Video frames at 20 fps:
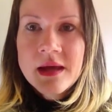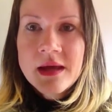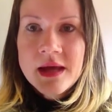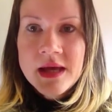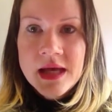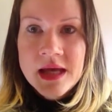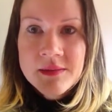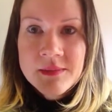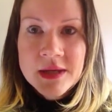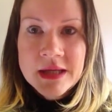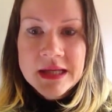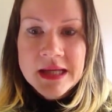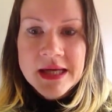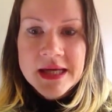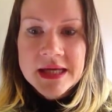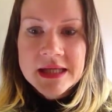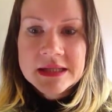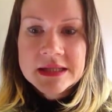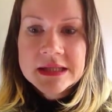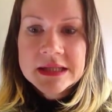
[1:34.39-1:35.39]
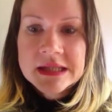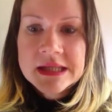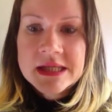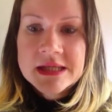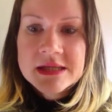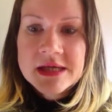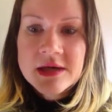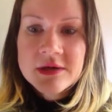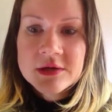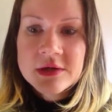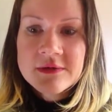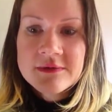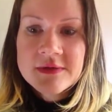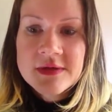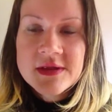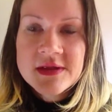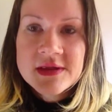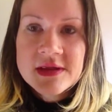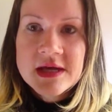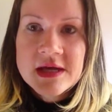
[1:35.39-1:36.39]
Emma Lane leaned down over the
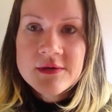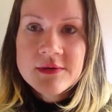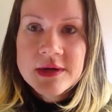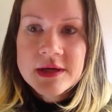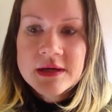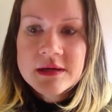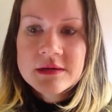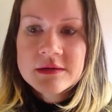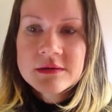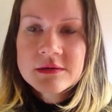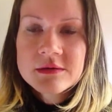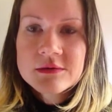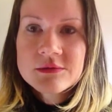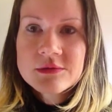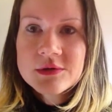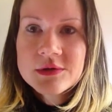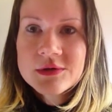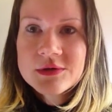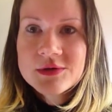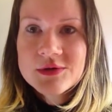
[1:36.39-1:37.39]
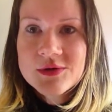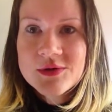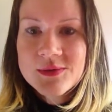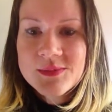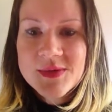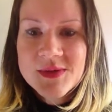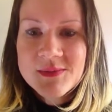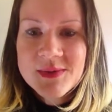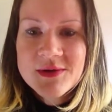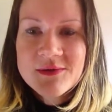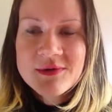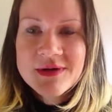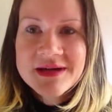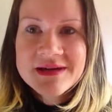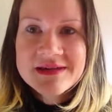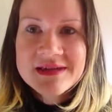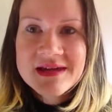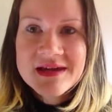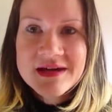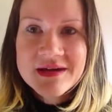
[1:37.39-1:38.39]
stair rail. "Rubes, be right
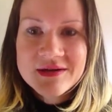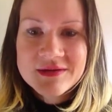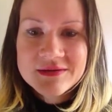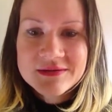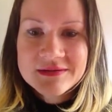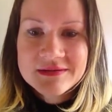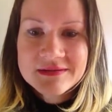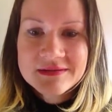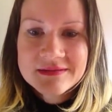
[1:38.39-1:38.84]
down."